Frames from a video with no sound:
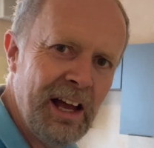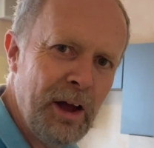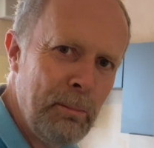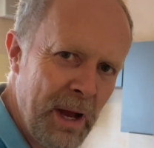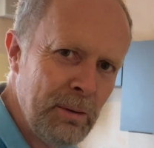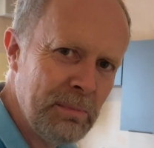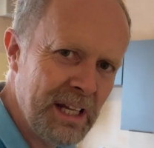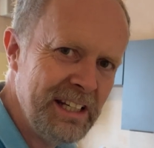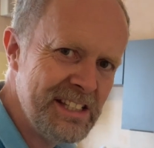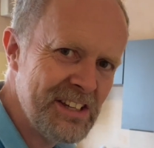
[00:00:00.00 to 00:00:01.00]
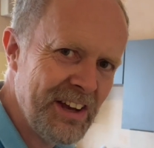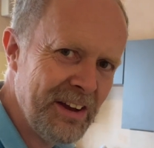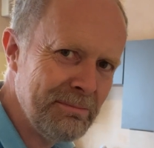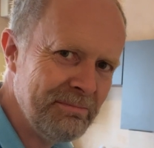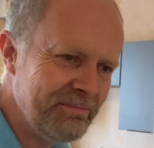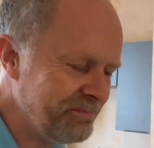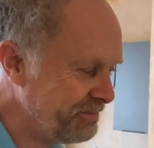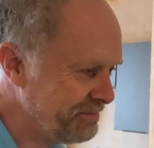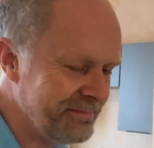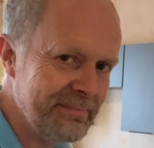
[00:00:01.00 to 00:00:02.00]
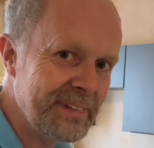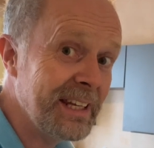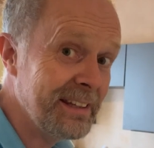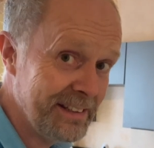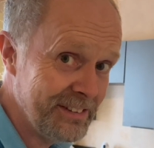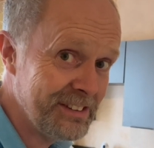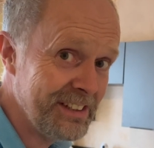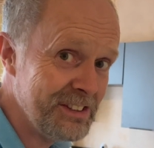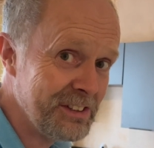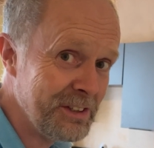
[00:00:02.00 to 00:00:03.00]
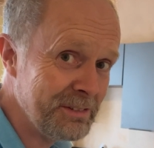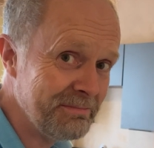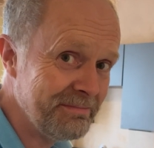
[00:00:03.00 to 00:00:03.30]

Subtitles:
About bloody time. See you soon.